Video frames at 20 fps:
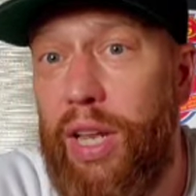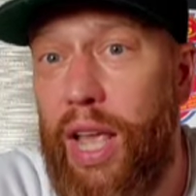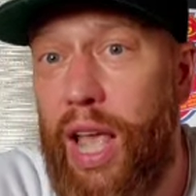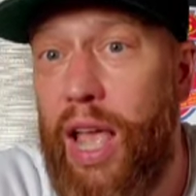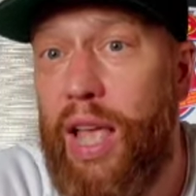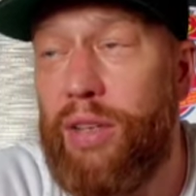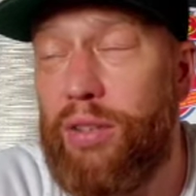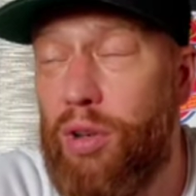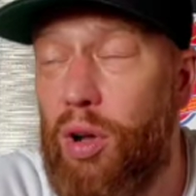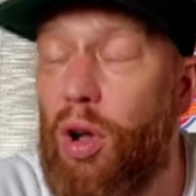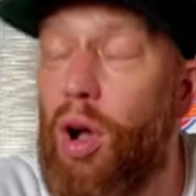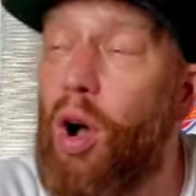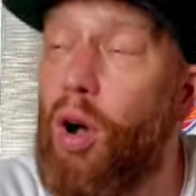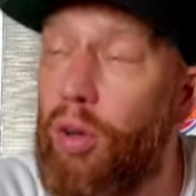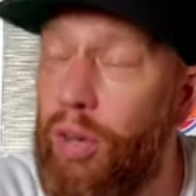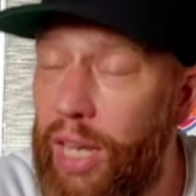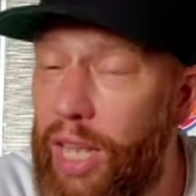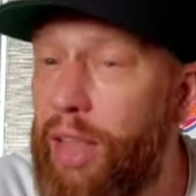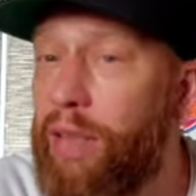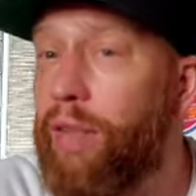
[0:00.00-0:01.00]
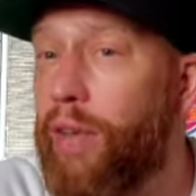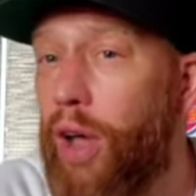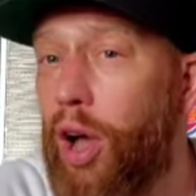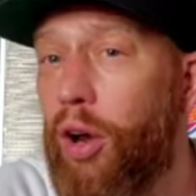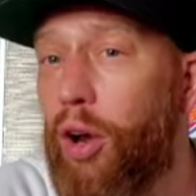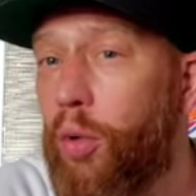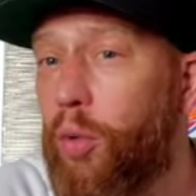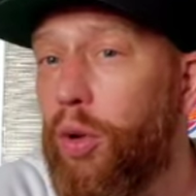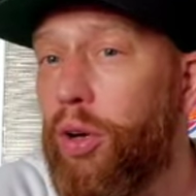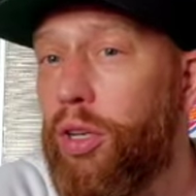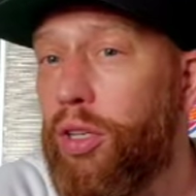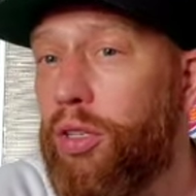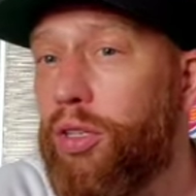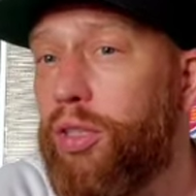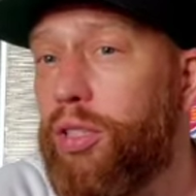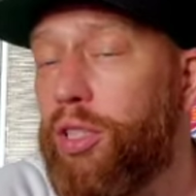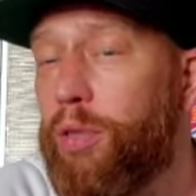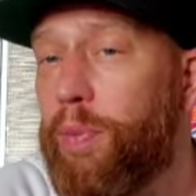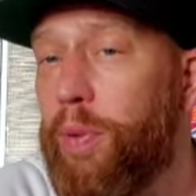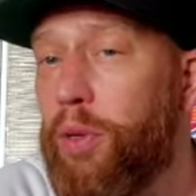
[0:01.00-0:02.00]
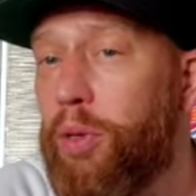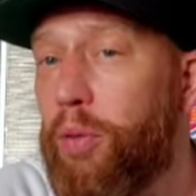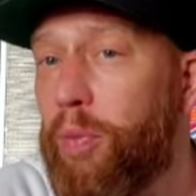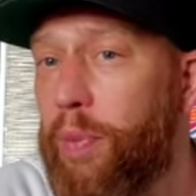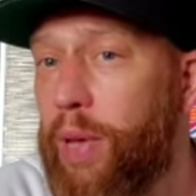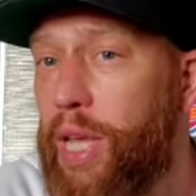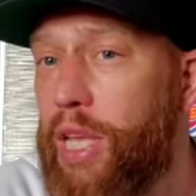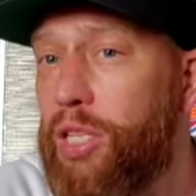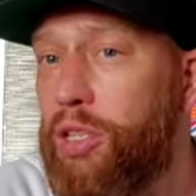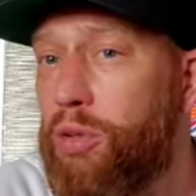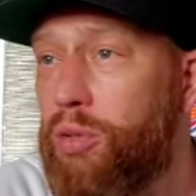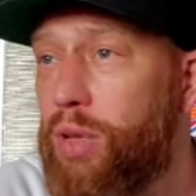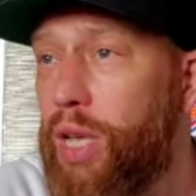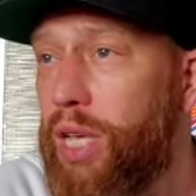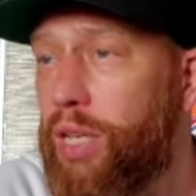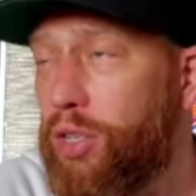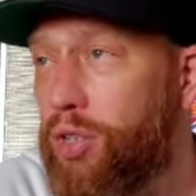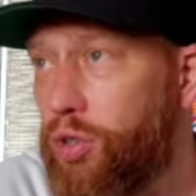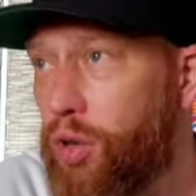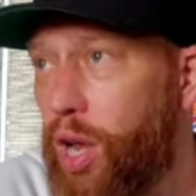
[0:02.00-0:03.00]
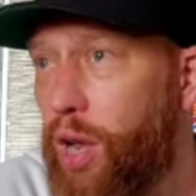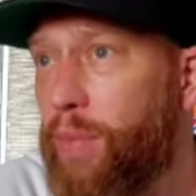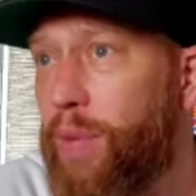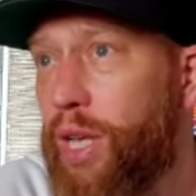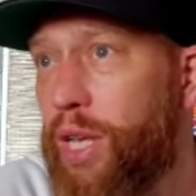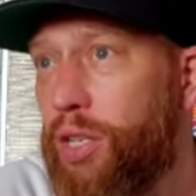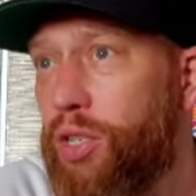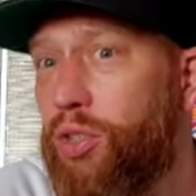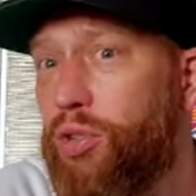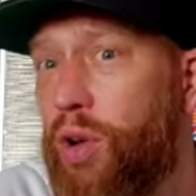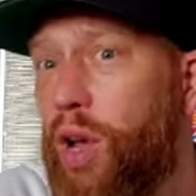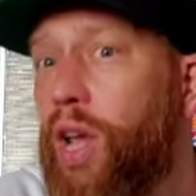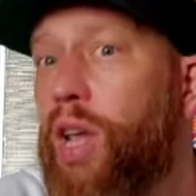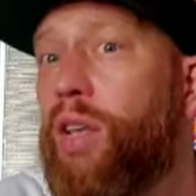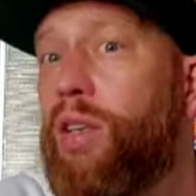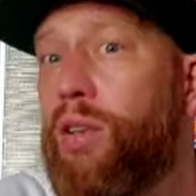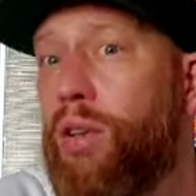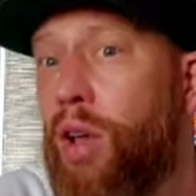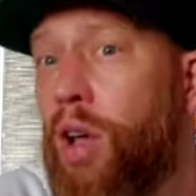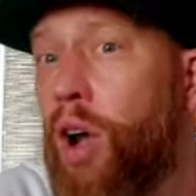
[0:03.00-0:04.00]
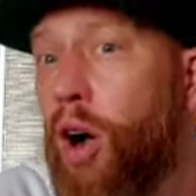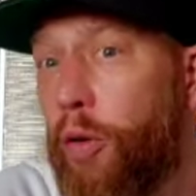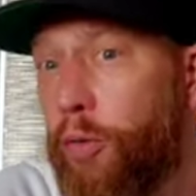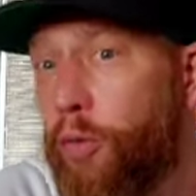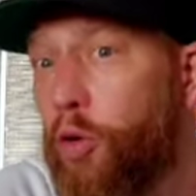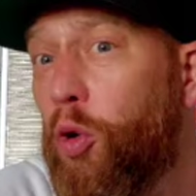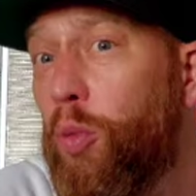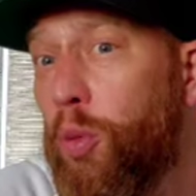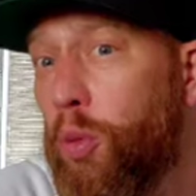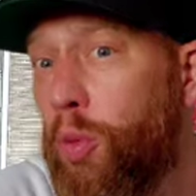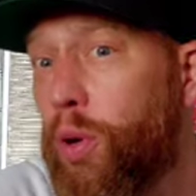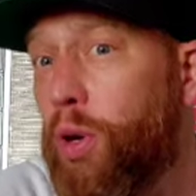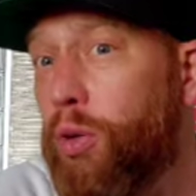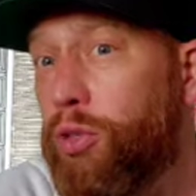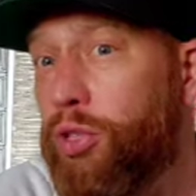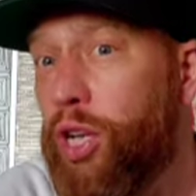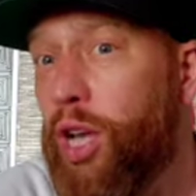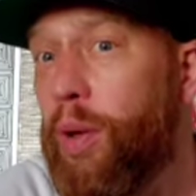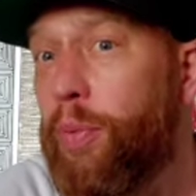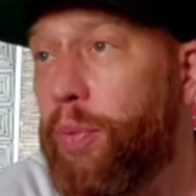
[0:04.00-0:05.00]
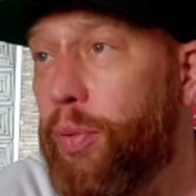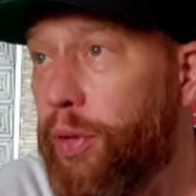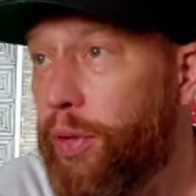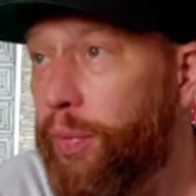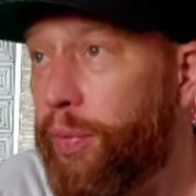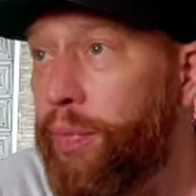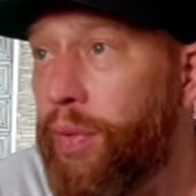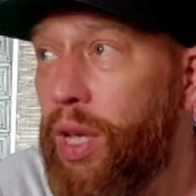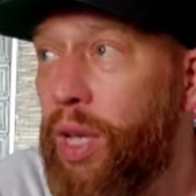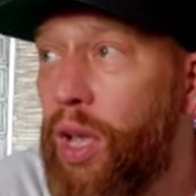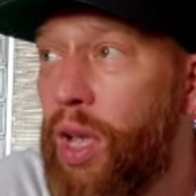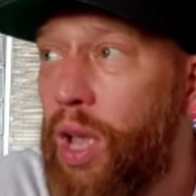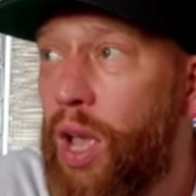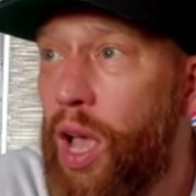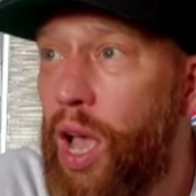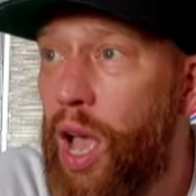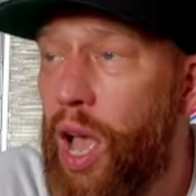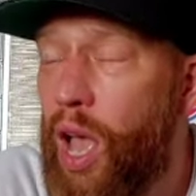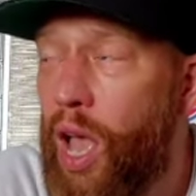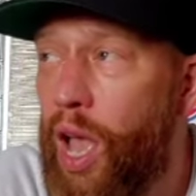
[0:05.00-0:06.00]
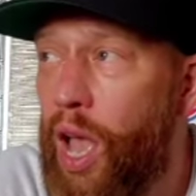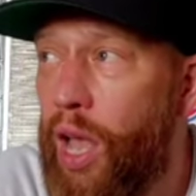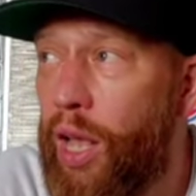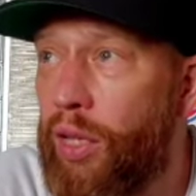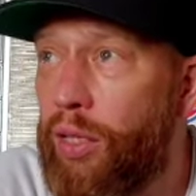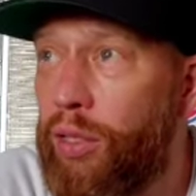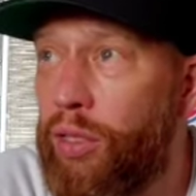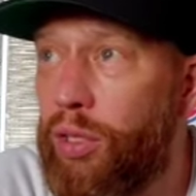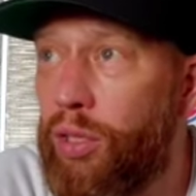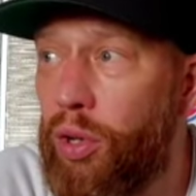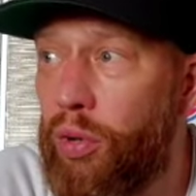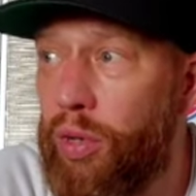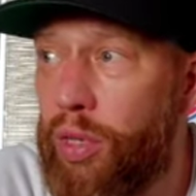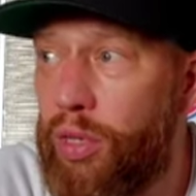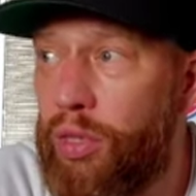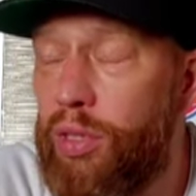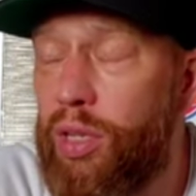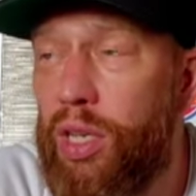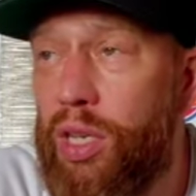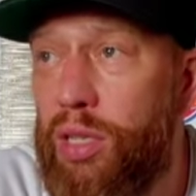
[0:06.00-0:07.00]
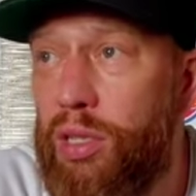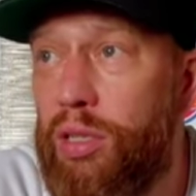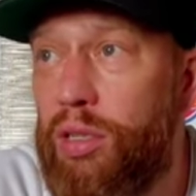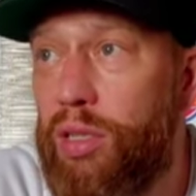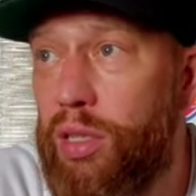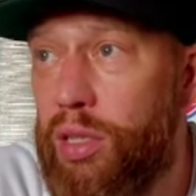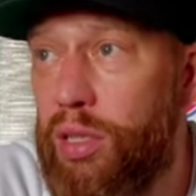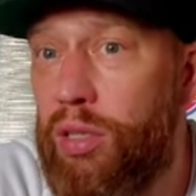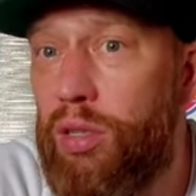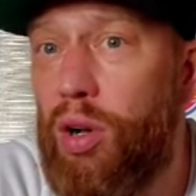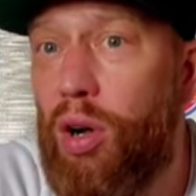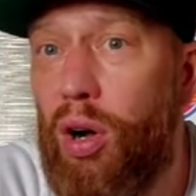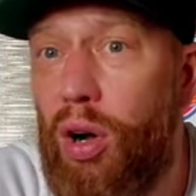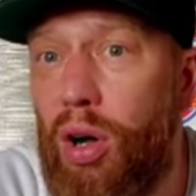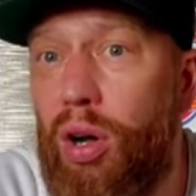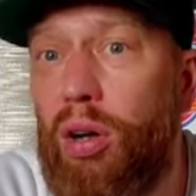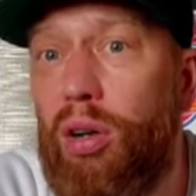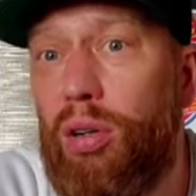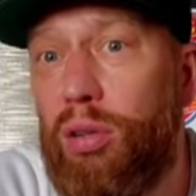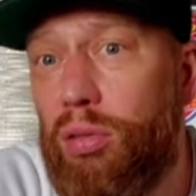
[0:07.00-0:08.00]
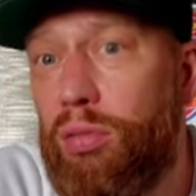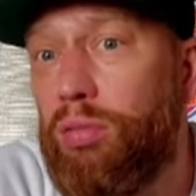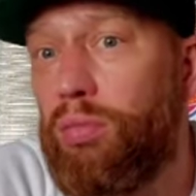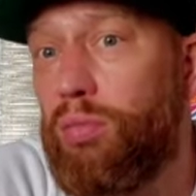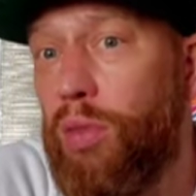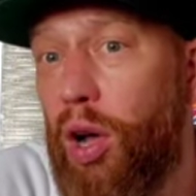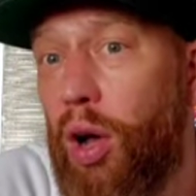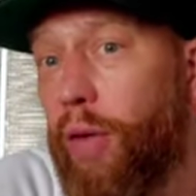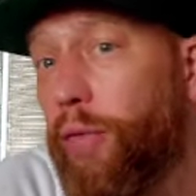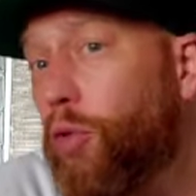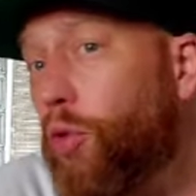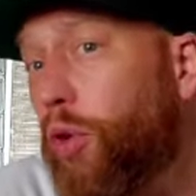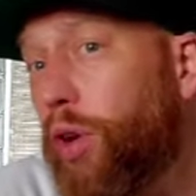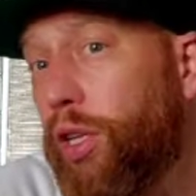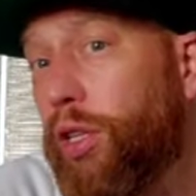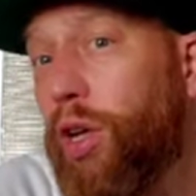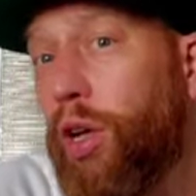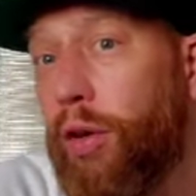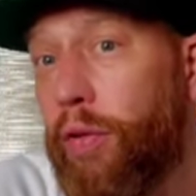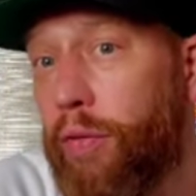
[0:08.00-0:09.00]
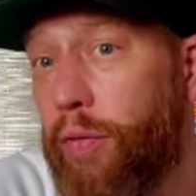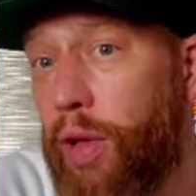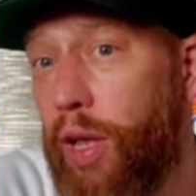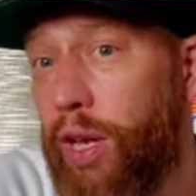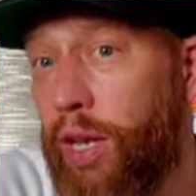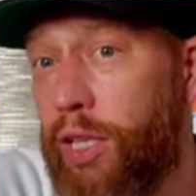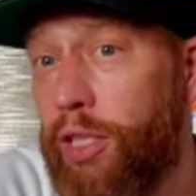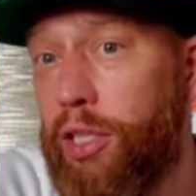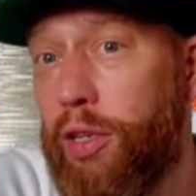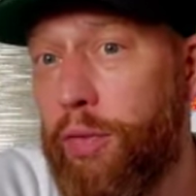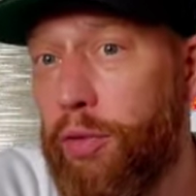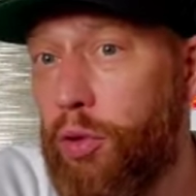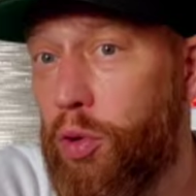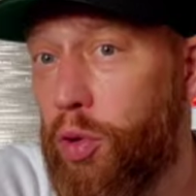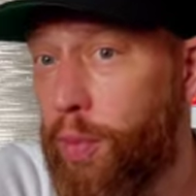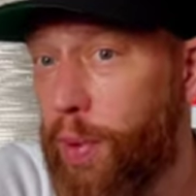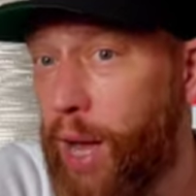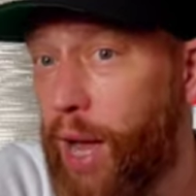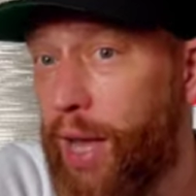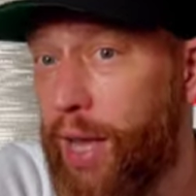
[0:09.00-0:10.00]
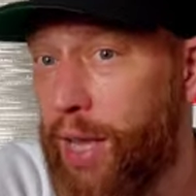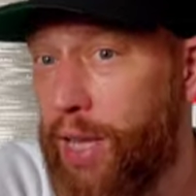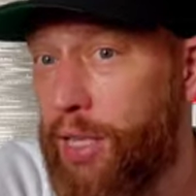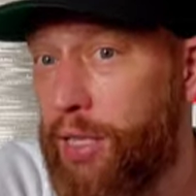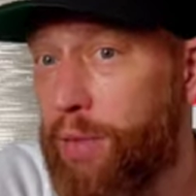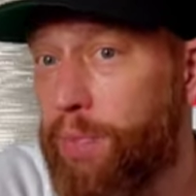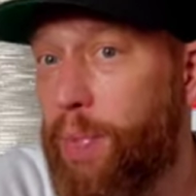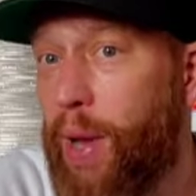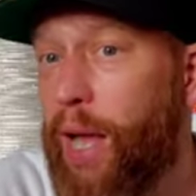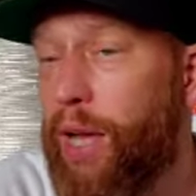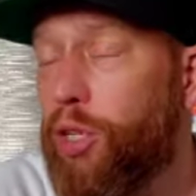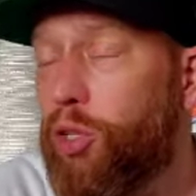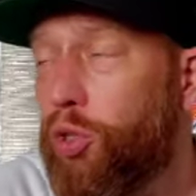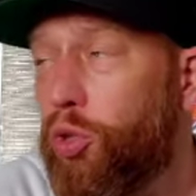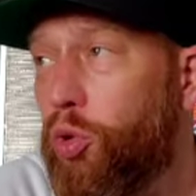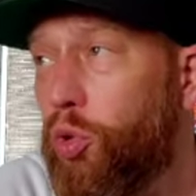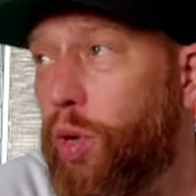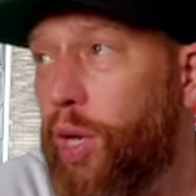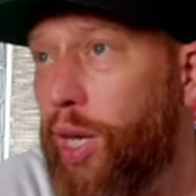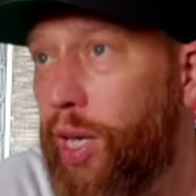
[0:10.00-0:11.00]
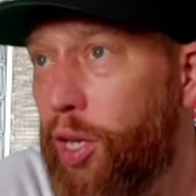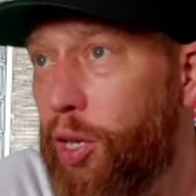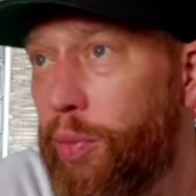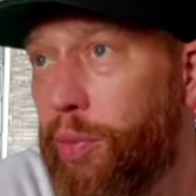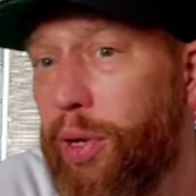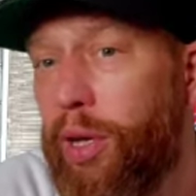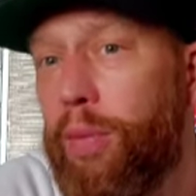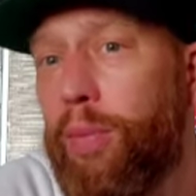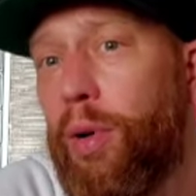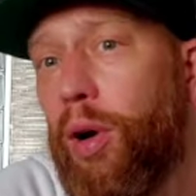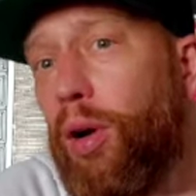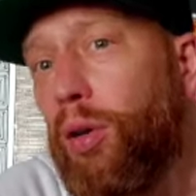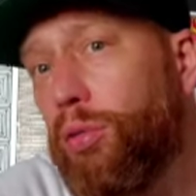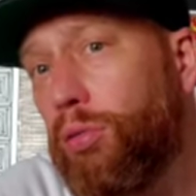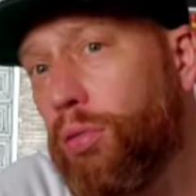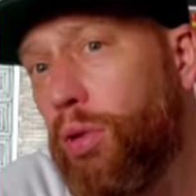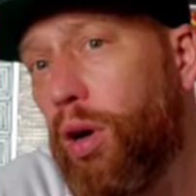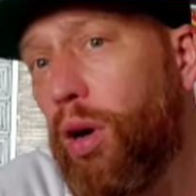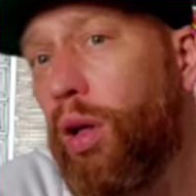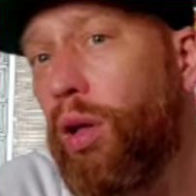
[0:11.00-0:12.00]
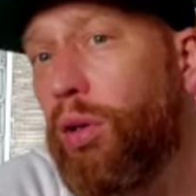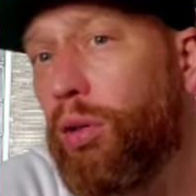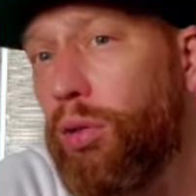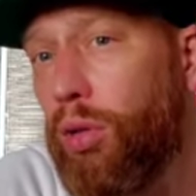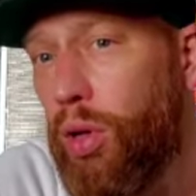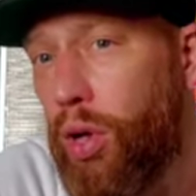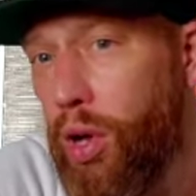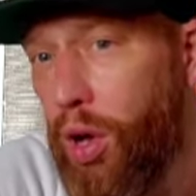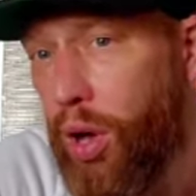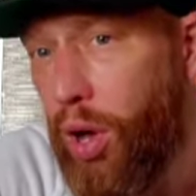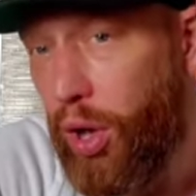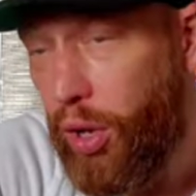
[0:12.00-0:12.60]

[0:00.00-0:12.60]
has. I'll leave it. I don't want to spill the beans who he's trained, but he's trained a former world champion. And, you know, he's got, I've already done an interview about his backstory a little bit, but I'll